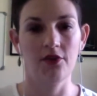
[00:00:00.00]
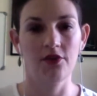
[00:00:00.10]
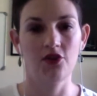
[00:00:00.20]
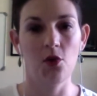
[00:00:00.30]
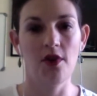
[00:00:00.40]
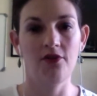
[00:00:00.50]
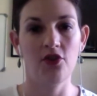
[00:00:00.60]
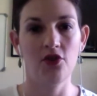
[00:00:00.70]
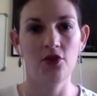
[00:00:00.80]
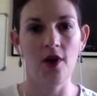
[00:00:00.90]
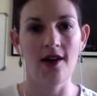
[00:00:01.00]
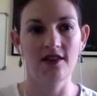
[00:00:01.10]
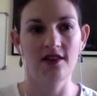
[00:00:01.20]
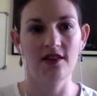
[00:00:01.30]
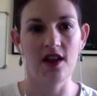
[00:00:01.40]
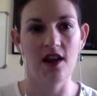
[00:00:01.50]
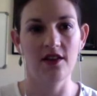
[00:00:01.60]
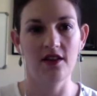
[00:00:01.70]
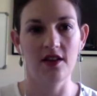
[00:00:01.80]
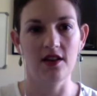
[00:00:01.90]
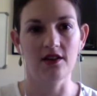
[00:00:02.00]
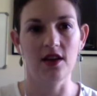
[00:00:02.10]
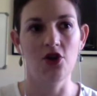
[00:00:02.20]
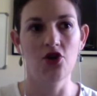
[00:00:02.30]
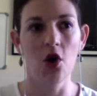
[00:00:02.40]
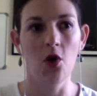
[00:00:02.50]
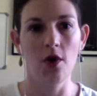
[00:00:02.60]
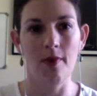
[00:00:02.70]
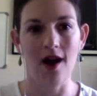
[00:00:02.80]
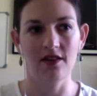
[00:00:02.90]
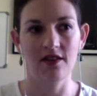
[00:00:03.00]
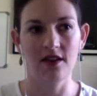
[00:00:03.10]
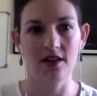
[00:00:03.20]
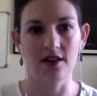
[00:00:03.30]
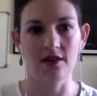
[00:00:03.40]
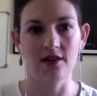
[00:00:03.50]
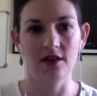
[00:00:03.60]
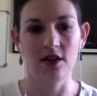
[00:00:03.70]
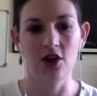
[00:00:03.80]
So if you understand things and know about things,